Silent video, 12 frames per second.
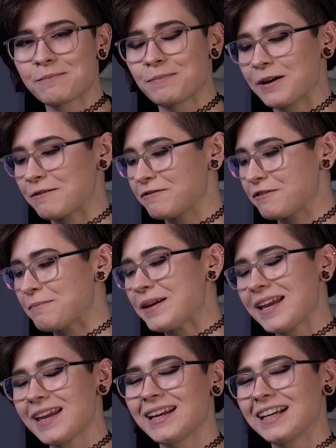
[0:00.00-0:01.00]
but for
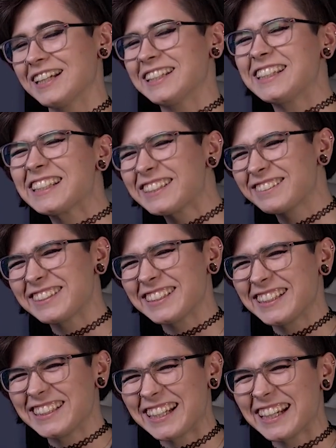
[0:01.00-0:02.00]
me, I don't
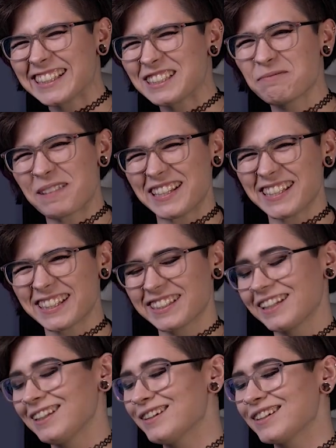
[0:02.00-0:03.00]
really like how basic
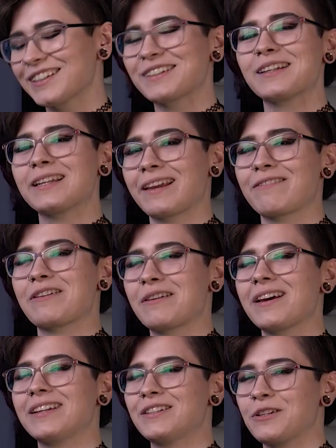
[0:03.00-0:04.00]
they look, so I'd give it
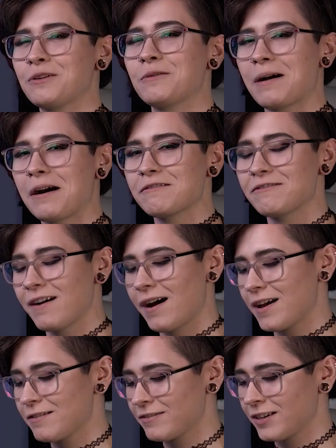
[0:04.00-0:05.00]
a 2 out of
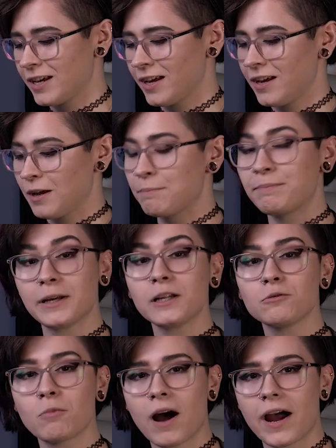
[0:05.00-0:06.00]
5.
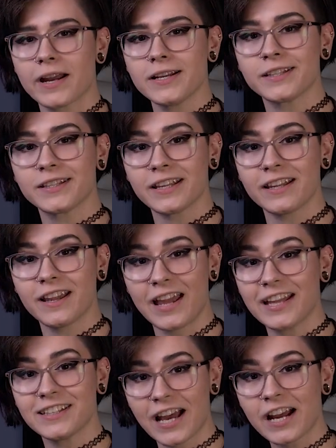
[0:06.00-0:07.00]
Build-wise,
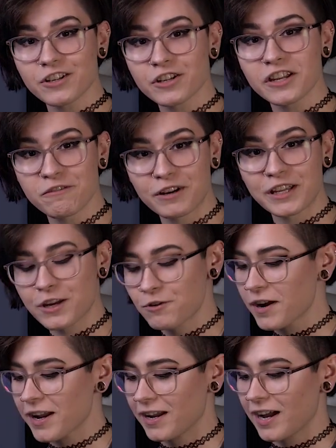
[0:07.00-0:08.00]
it's actually really
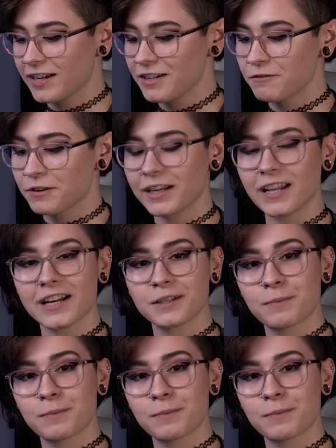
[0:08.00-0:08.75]
great. I didn't realize,